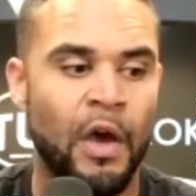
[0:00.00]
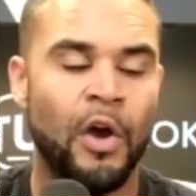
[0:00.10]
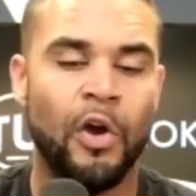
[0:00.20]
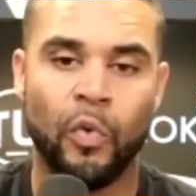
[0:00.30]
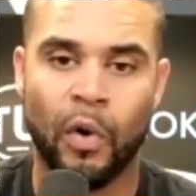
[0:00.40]

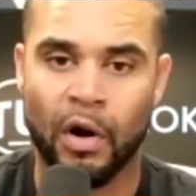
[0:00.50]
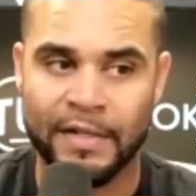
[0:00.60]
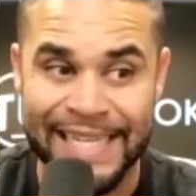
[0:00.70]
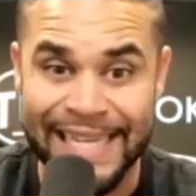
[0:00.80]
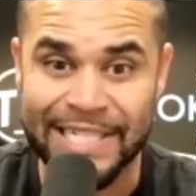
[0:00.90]
who are
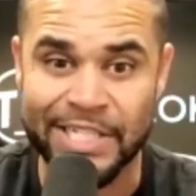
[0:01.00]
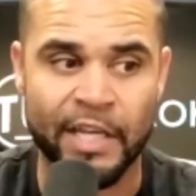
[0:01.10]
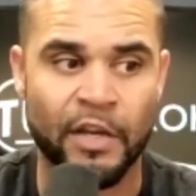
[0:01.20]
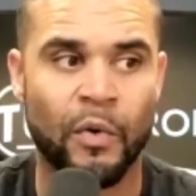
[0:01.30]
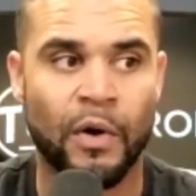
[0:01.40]
teaching,
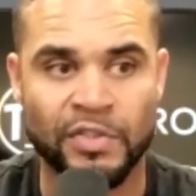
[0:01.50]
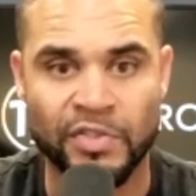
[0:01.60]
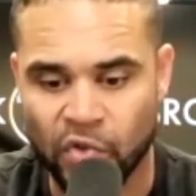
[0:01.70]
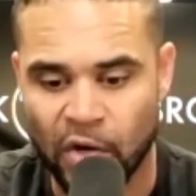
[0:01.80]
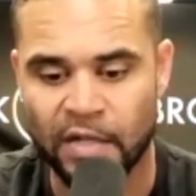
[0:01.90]
who are
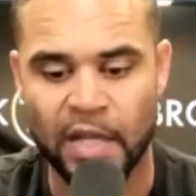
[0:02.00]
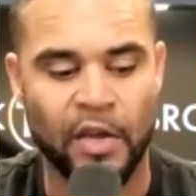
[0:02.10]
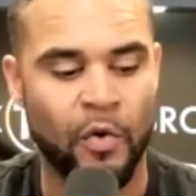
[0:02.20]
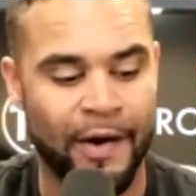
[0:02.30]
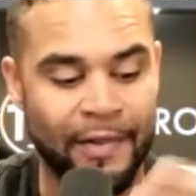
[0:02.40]
instructing,
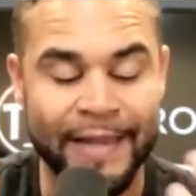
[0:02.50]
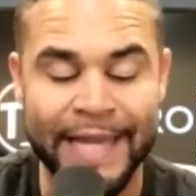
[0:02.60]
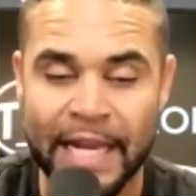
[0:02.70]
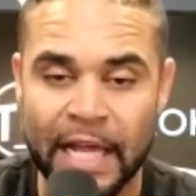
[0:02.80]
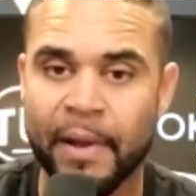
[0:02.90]
who are
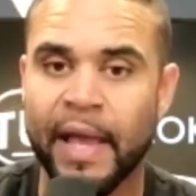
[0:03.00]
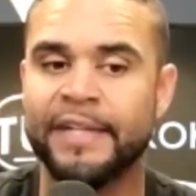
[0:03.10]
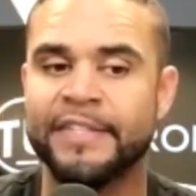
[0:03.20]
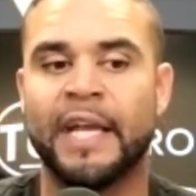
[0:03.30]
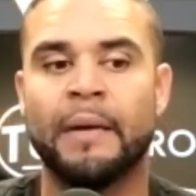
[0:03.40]
leading by
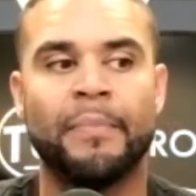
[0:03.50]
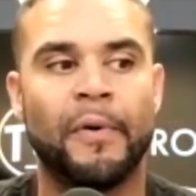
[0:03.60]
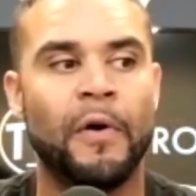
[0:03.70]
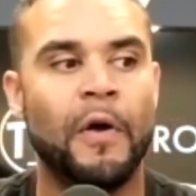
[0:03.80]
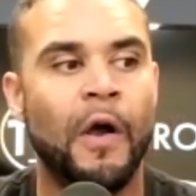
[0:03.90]
example.